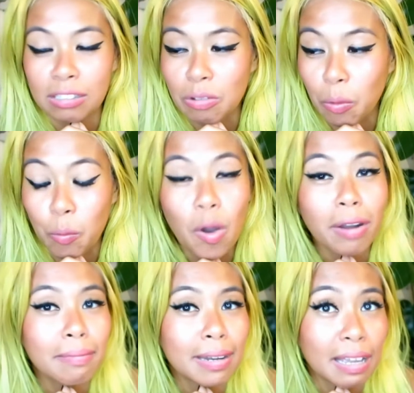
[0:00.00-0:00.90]
or
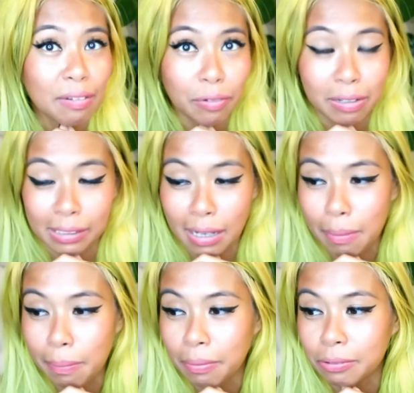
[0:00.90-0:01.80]
1 minute for
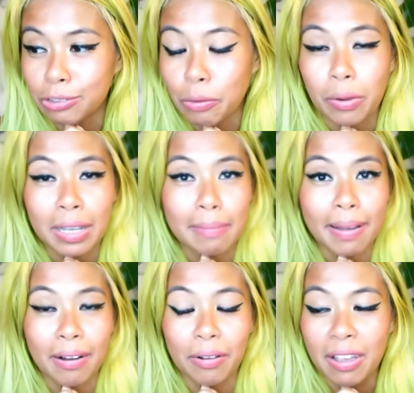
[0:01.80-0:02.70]
example, talking
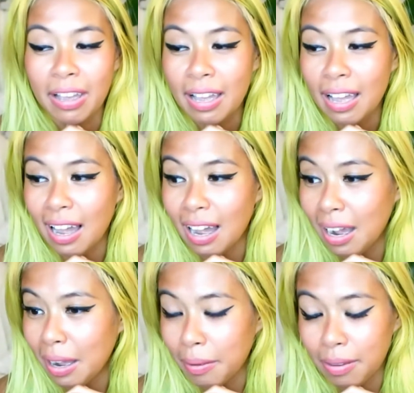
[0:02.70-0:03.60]
about
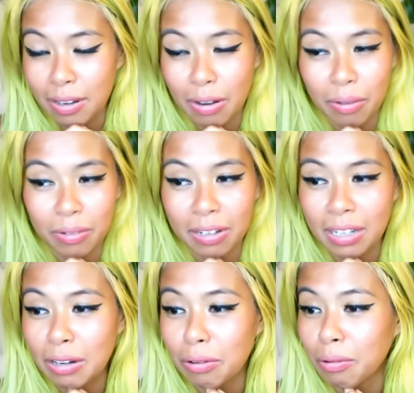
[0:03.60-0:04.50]
you know, the
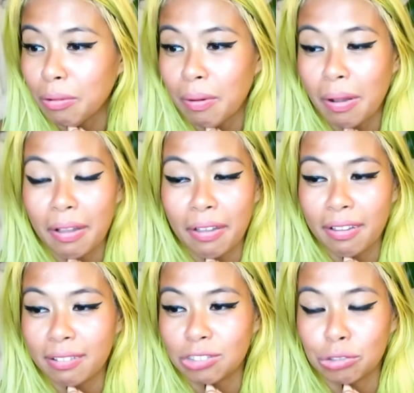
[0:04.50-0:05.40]
little
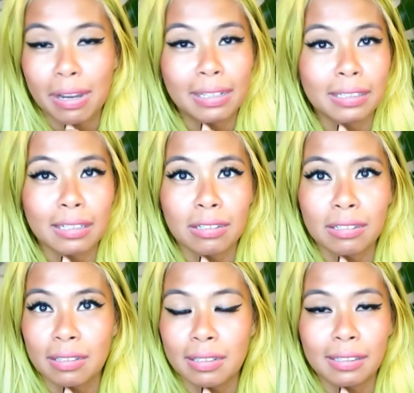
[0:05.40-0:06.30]
tricks
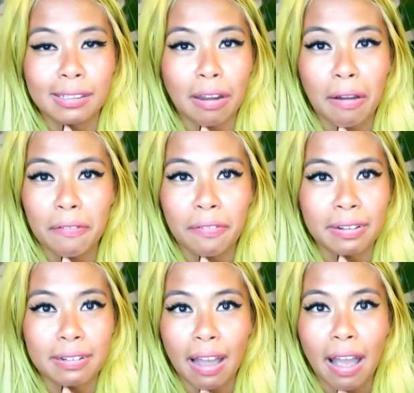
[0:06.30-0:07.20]
and stuff,
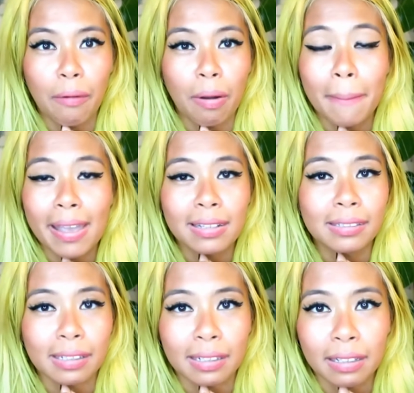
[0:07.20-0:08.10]
and how
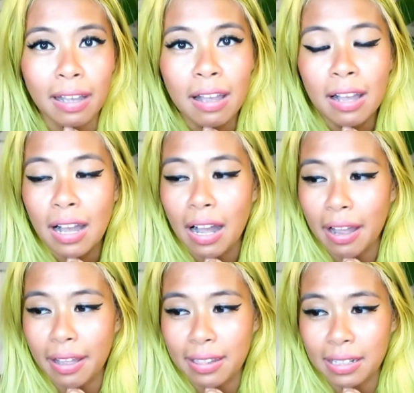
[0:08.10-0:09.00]
amazing
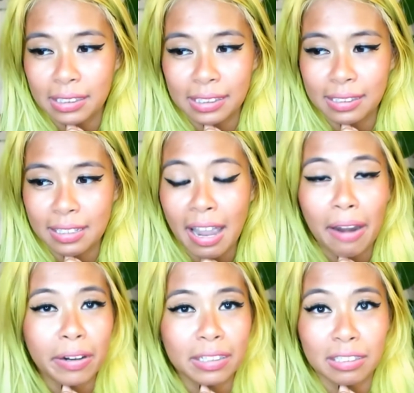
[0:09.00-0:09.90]
this
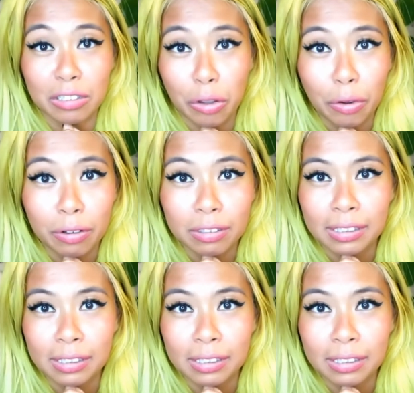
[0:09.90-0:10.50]
character looks,